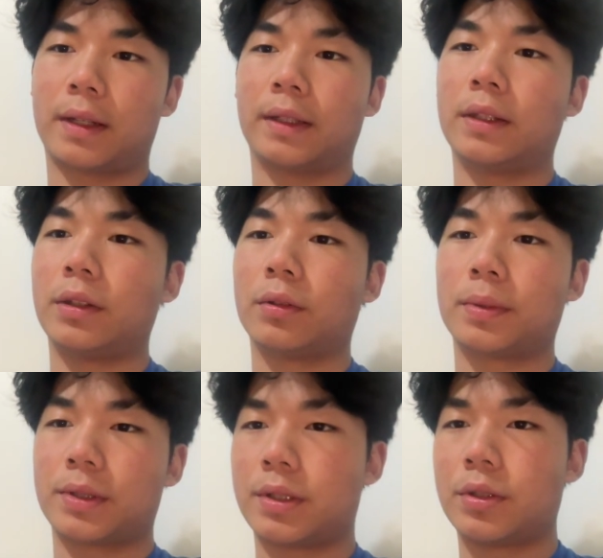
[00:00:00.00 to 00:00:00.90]
ideal
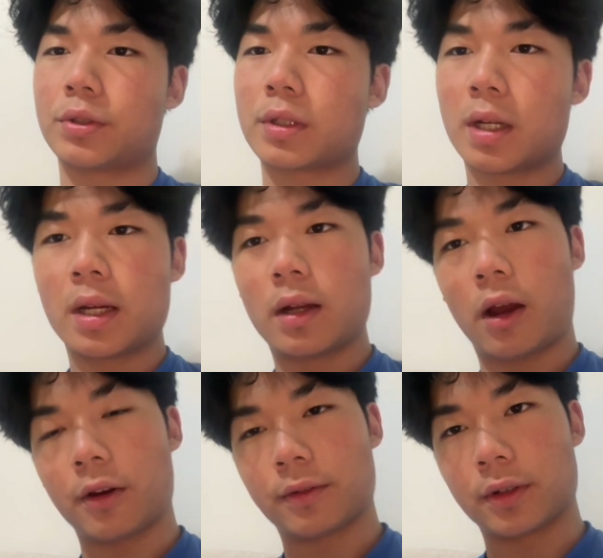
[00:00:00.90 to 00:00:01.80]
procedure.
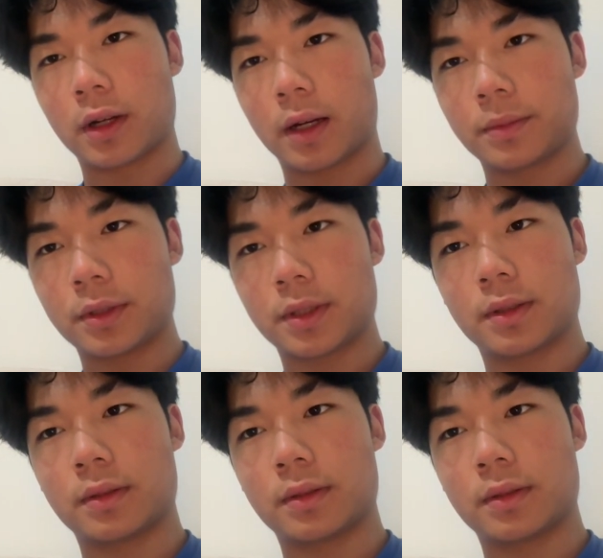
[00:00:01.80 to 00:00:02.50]
However, I'm just